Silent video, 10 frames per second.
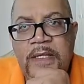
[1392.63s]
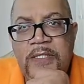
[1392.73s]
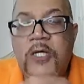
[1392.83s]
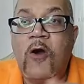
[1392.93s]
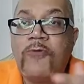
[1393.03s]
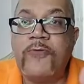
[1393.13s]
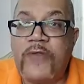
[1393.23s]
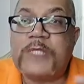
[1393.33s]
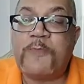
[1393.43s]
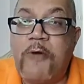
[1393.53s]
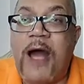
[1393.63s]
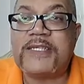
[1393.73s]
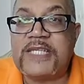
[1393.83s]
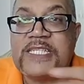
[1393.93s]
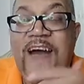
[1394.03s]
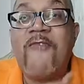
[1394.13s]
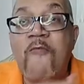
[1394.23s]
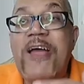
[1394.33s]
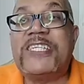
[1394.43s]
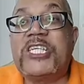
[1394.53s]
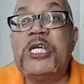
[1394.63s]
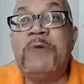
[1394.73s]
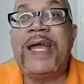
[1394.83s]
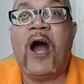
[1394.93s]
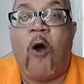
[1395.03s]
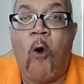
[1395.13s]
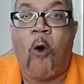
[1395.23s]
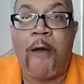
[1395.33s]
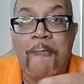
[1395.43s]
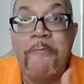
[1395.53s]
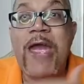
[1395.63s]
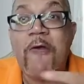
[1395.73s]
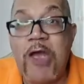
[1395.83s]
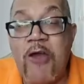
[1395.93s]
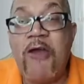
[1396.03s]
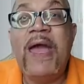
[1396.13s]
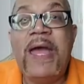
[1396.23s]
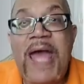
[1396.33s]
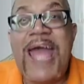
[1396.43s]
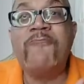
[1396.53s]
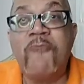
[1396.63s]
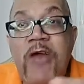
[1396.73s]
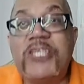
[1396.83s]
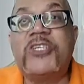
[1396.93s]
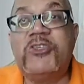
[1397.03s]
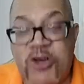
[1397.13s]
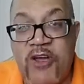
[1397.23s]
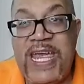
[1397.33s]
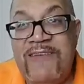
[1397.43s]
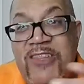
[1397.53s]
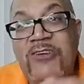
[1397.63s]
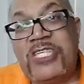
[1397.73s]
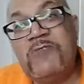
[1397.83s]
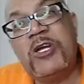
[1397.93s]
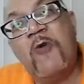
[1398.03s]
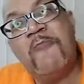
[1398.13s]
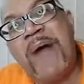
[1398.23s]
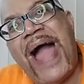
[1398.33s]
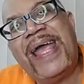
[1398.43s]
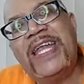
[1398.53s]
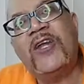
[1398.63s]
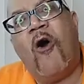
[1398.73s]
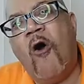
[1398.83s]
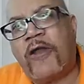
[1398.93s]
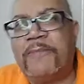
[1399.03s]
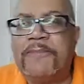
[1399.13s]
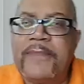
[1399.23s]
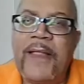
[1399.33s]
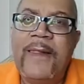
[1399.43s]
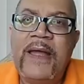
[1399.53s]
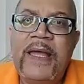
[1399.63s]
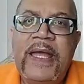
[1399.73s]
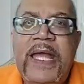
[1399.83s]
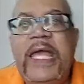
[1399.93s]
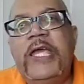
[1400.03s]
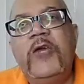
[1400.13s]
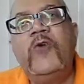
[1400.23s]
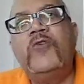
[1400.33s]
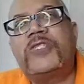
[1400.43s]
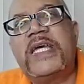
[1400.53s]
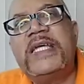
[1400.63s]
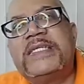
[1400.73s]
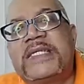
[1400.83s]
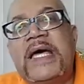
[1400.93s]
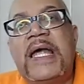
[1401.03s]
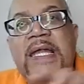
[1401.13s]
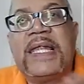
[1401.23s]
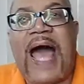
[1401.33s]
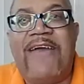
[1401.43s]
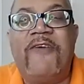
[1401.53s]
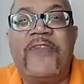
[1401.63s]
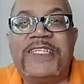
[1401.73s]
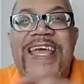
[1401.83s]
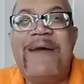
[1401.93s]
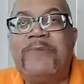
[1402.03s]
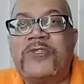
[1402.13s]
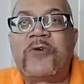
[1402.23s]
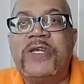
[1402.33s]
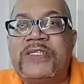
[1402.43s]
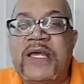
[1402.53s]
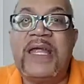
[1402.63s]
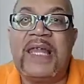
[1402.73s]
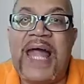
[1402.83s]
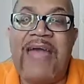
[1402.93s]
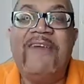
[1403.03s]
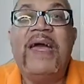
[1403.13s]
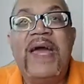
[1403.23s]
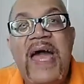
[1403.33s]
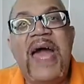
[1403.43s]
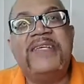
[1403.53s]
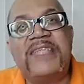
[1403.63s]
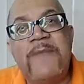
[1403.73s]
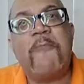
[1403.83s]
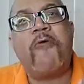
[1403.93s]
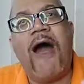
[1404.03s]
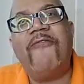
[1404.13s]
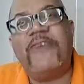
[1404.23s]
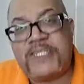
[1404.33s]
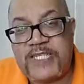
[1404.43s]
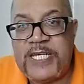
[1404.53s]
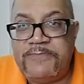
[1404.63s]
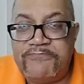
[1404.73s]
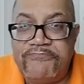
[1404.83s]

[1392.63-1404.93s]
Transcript: to go through this process of rescuing a whore, marry her and rescue her even though she would go back into whoredom, he used his life, or this episode in life, as a prophecy